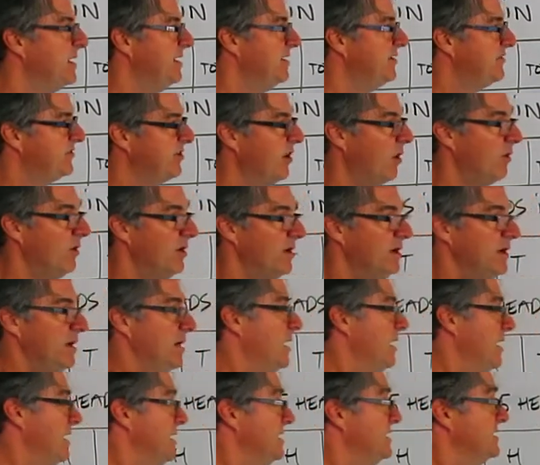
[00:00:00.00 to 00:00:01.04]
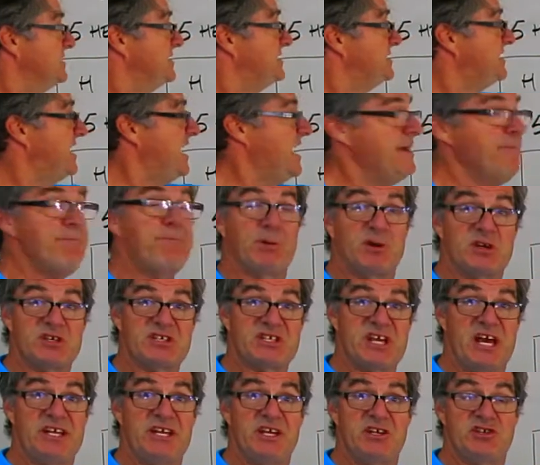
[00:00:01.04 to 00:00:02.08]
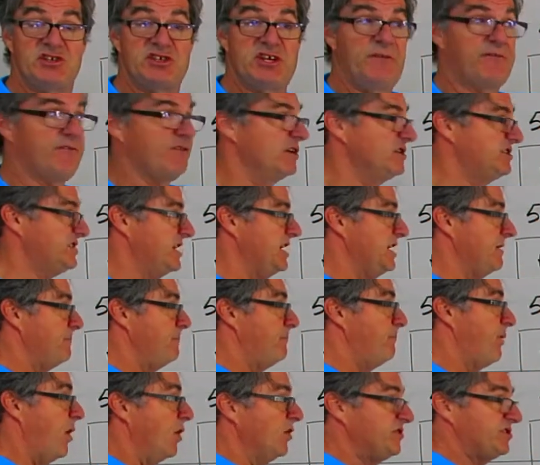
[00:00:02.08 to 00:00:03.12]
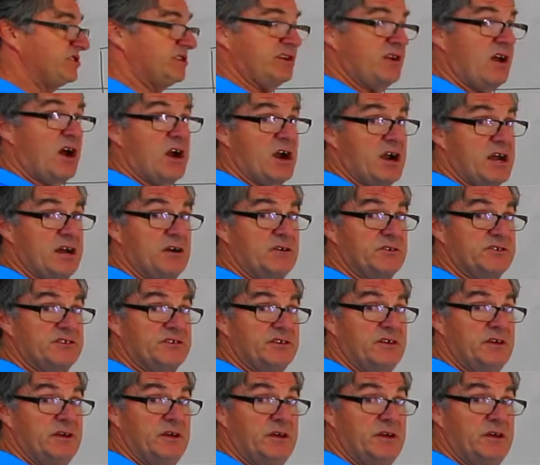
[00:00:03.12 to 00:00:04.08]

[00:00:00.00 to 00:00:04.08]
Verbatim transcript: So, same percentage difference in both scenarios.